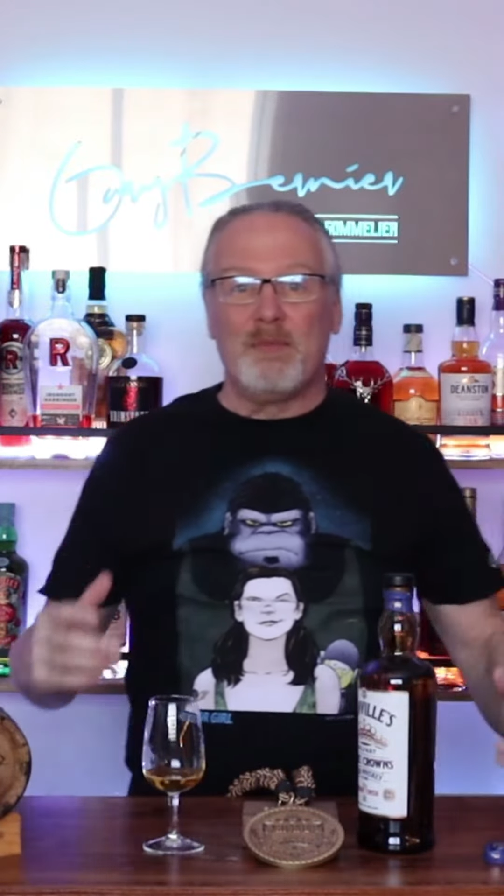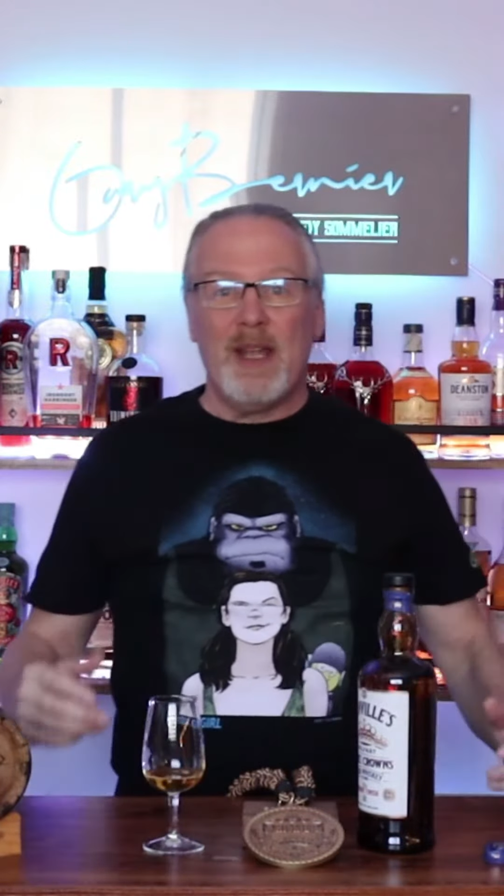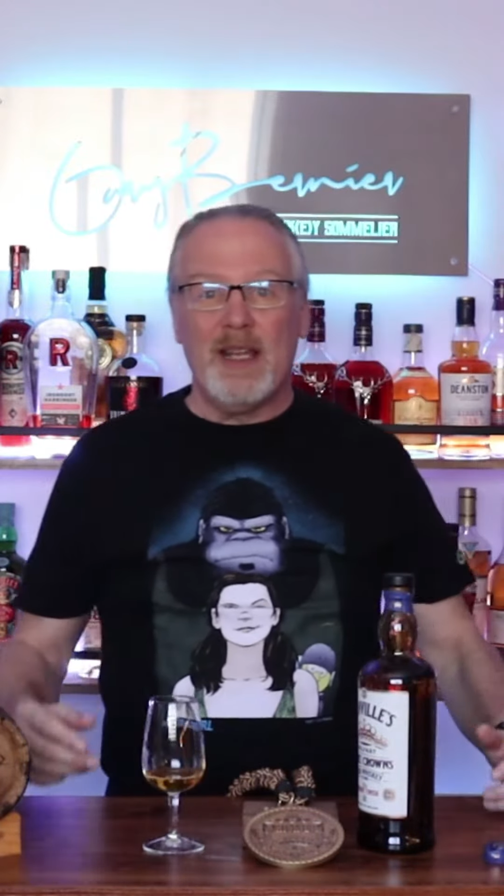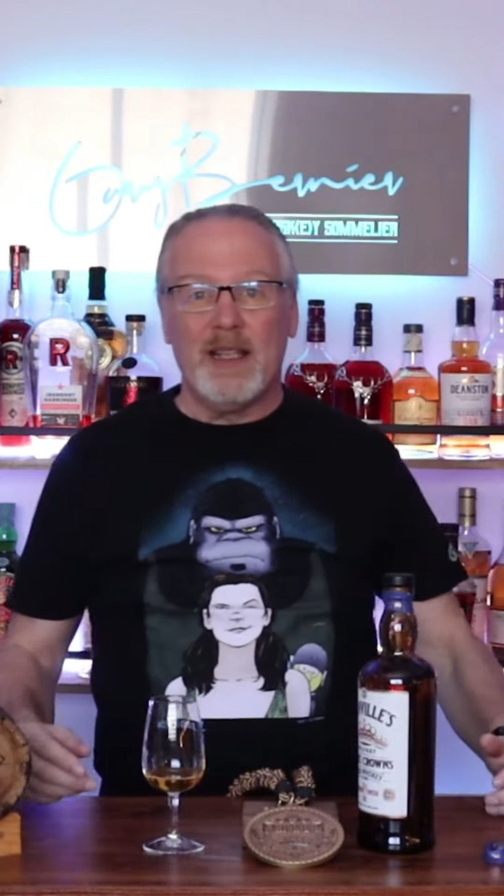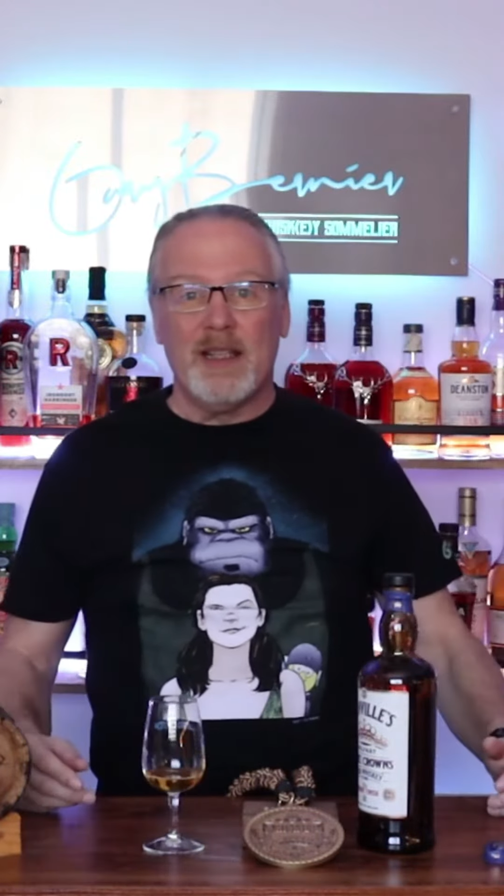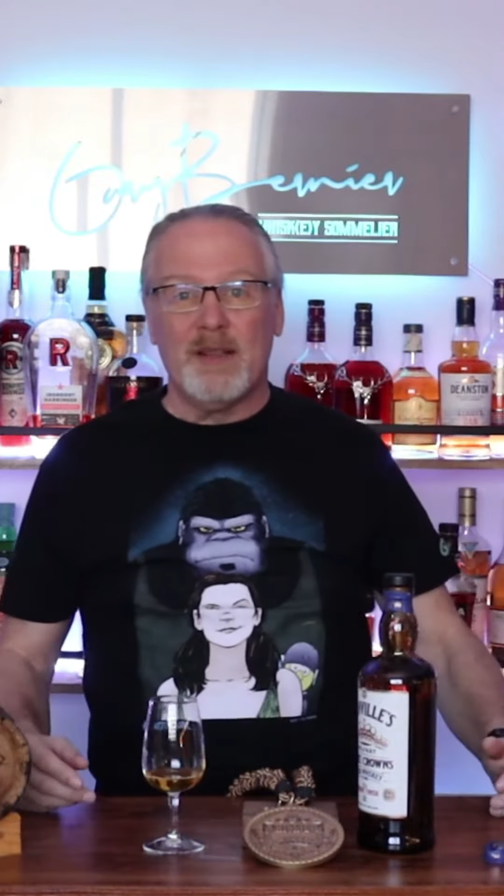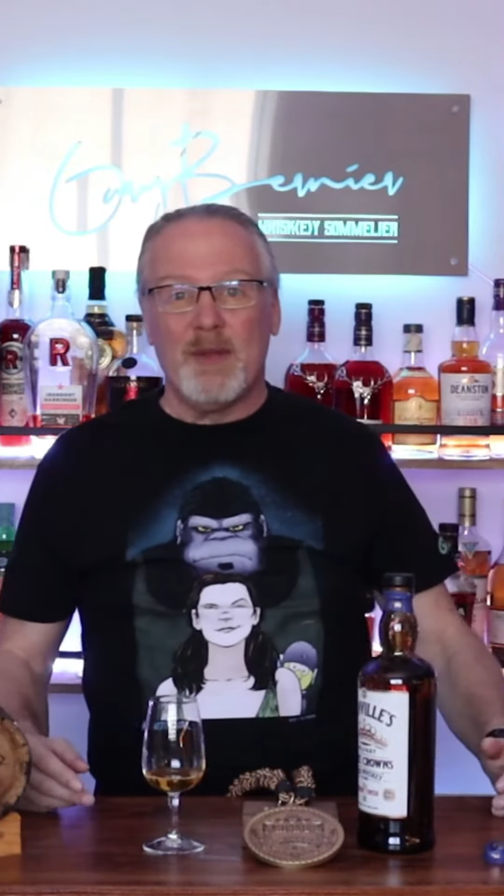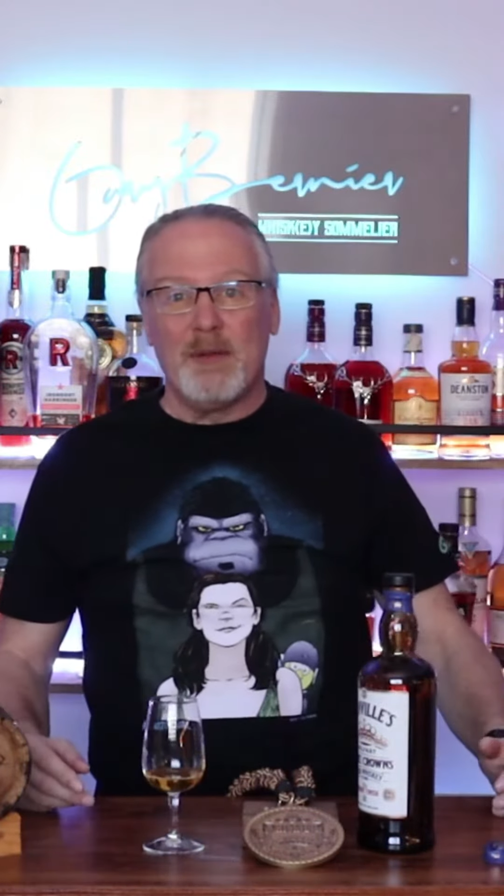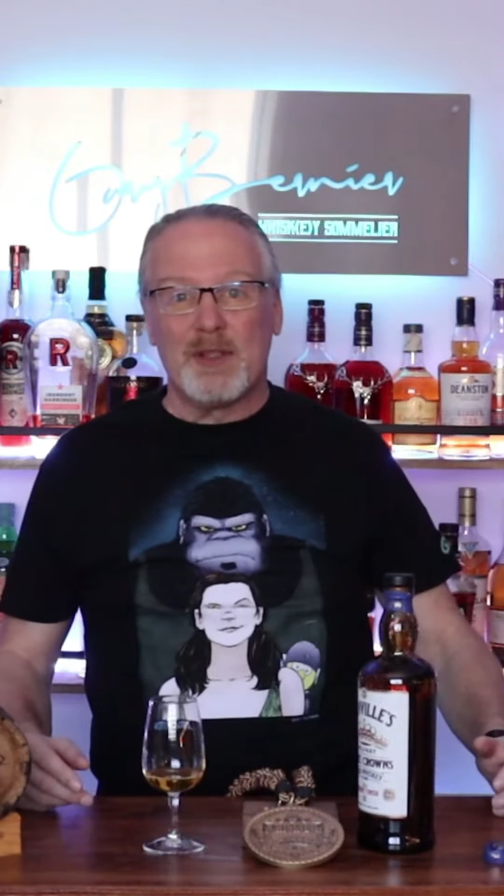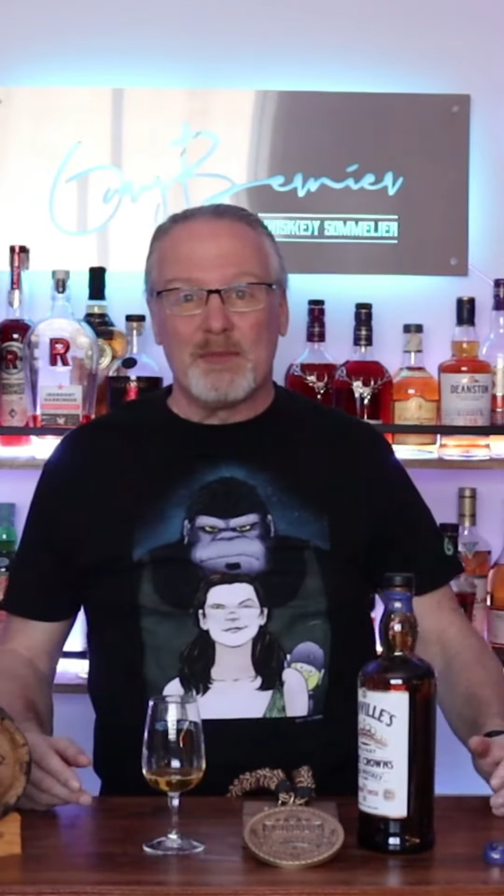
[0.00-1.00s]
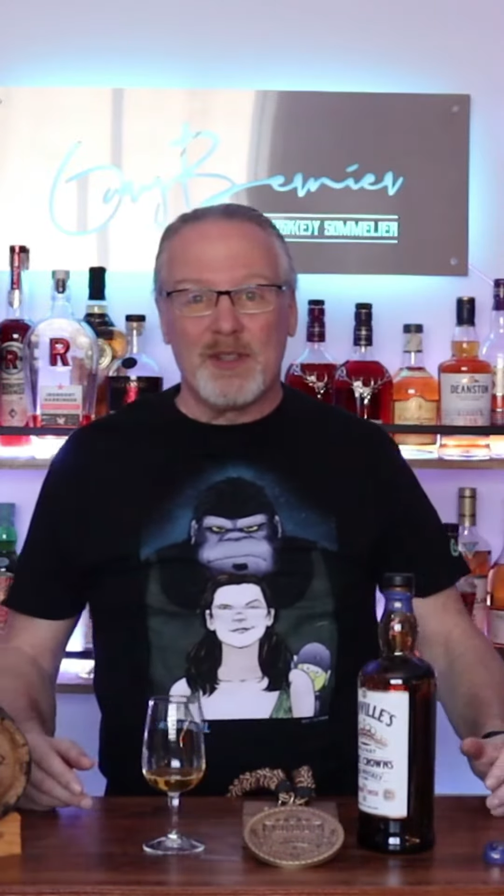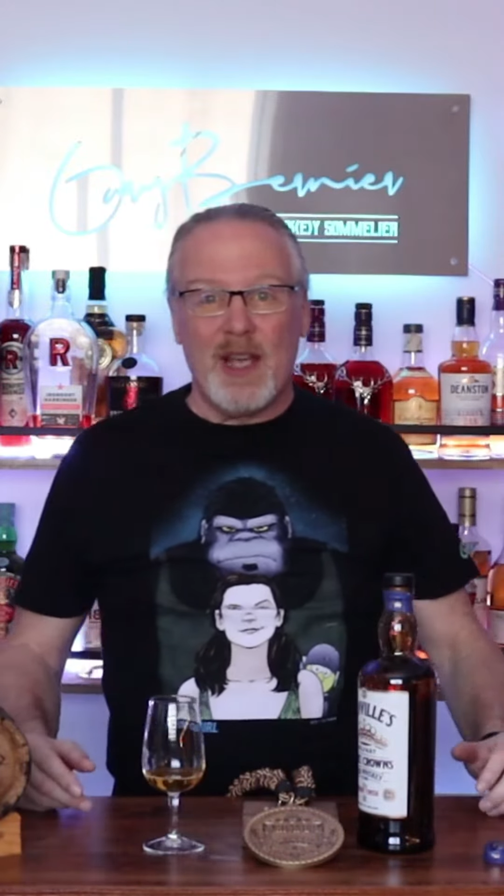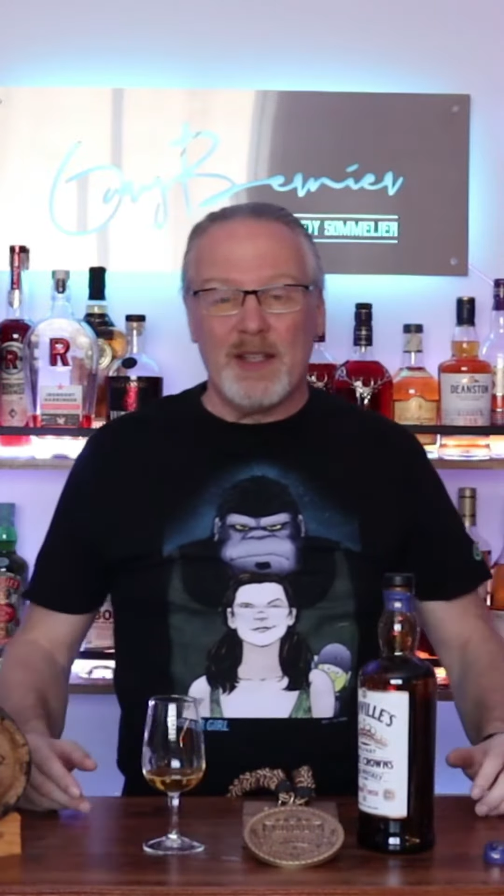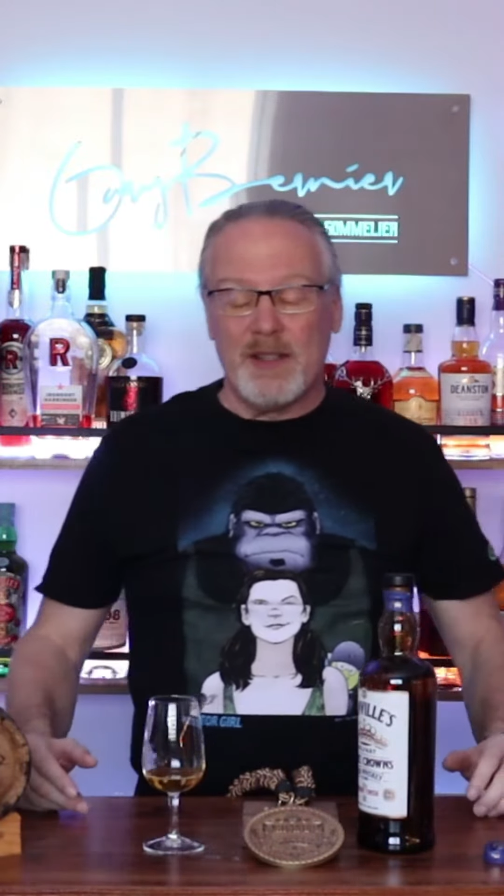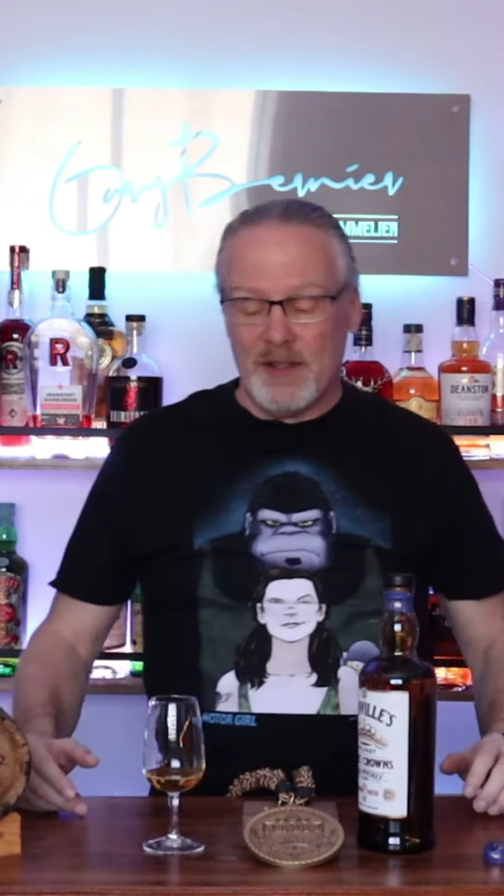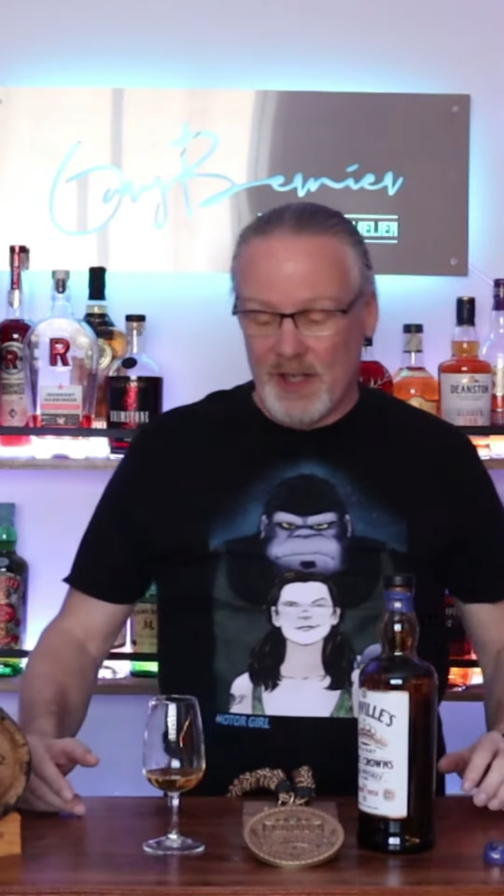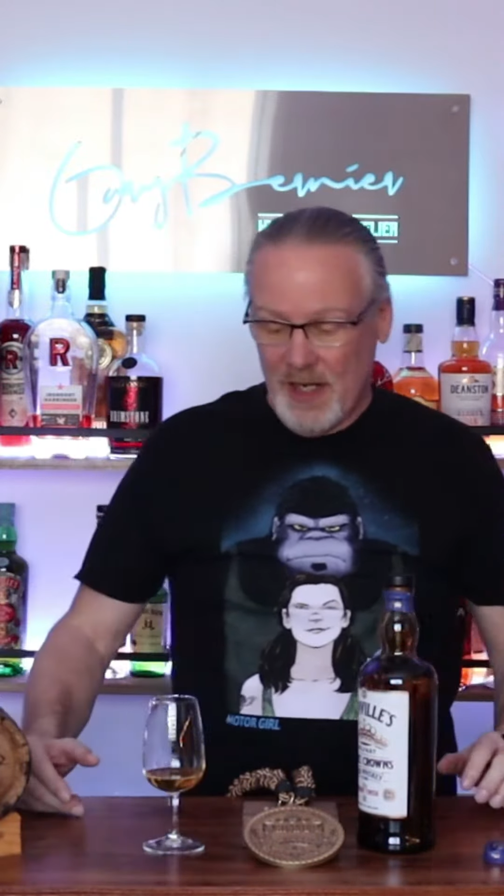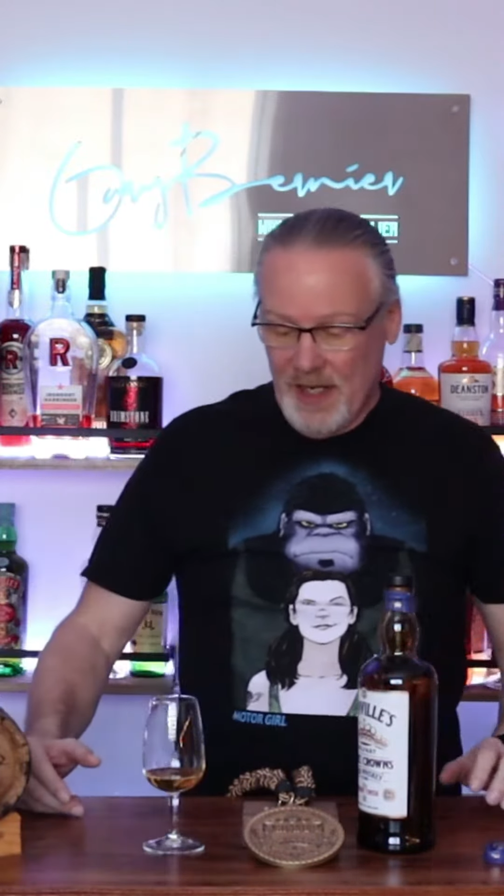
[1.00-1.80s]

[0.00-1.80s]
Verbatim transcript: bacon, maybe some sausage.